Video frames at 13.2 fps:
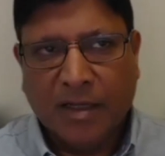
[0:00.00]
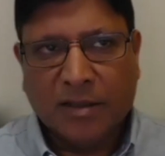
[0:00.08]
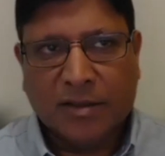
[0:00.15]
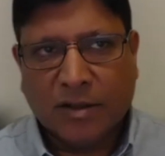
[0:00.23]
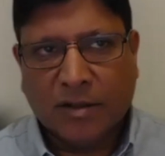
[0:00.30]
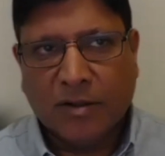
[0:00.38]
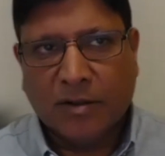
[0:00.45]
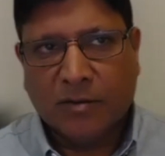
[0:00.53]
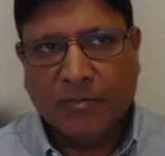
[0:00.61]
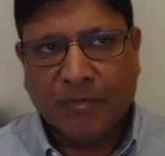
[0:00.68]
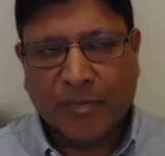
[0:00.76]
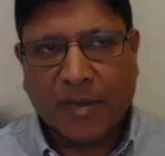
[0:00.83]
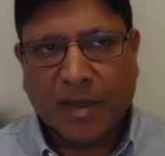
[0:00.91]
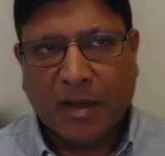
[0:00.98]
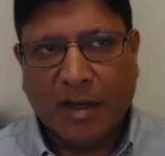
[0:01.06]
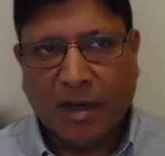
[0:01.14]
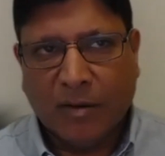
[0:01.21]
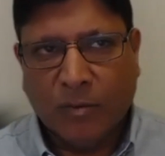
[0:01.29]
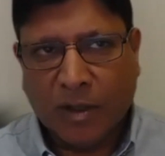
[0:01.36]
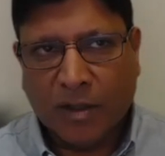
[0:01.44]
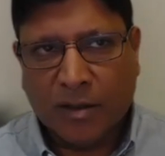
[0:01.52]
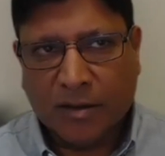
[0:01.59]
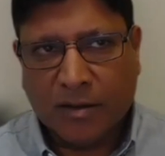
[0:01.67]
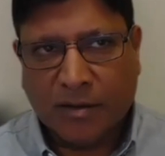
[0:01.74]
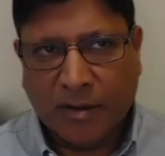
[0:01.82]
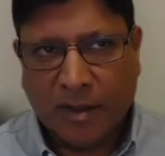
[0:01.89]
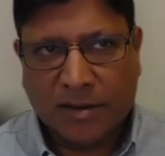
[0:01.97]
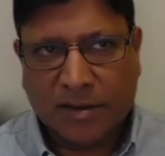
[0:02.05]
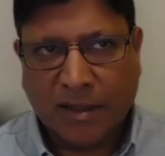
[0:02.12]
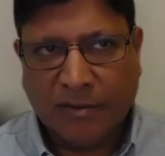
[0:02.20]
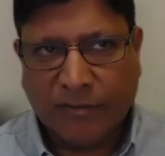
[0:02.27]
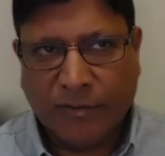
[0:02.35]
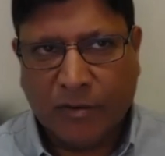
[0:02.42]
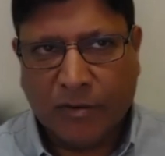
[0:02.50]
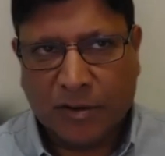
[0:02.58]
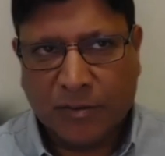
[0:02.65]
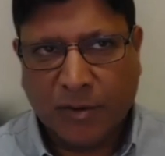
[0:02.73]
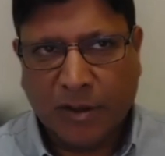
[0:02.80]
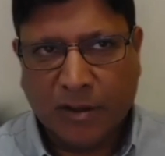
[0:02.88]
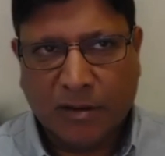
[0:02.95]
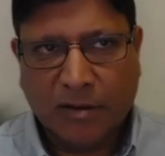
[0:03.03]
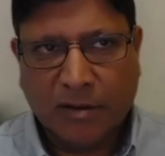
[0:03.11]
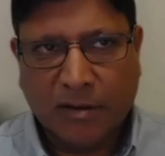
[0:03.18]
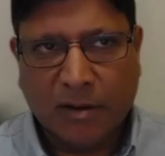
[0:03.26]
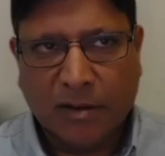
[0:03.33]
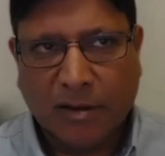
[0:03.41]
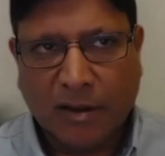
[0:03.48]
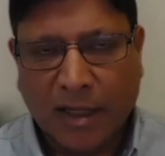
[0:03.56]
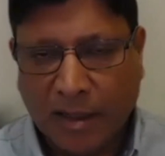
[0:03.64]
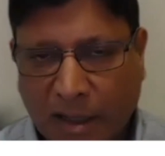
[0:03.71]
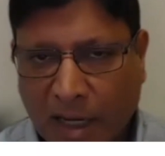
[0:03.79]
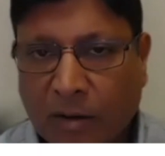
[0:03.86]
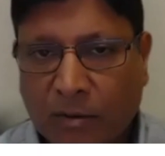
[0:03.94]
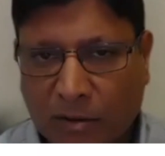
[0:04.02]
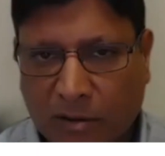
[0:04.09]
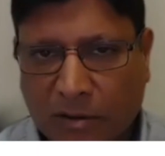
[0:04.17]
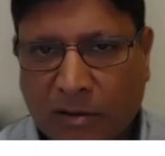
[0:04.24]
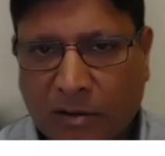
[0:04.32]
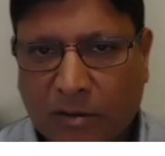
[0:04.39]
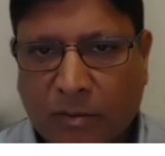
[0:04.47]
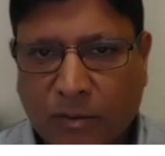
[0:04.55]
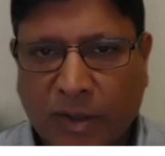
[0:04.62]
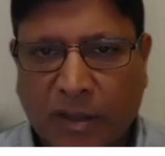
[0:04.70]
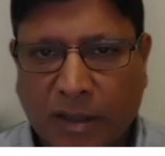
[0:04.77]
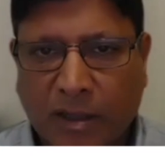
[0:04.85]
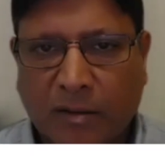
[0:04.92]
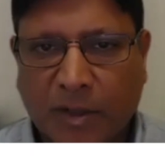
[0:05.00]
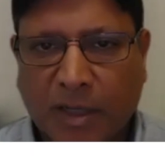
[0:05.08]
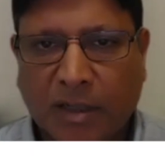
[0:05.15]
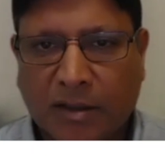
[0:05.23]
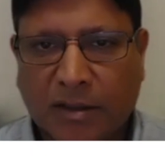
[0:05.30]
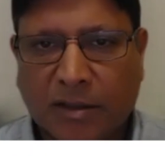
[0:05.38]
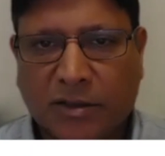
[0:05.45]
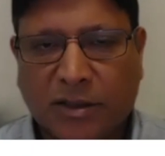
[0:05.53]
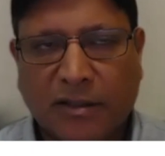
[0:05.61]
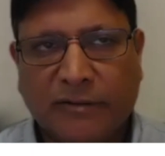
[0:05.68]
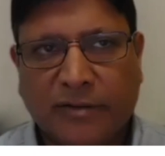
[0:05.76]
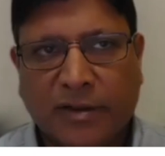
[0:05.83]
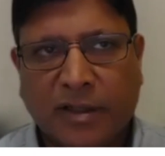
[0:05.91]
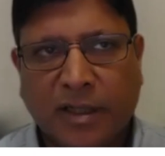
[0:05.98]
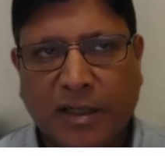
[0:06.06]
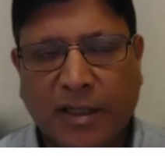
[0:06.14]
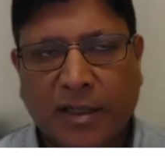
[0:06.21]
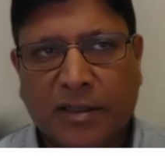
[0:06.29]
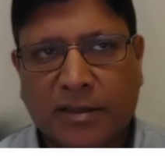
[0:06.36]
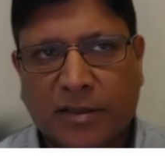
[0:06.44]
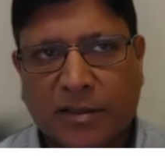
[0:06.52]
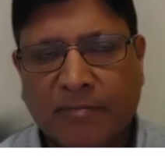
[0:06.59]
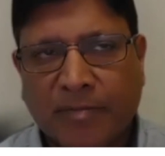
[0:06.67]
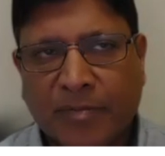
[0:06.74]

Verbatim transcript: So one of the things that folks will encounter when they are making this shift is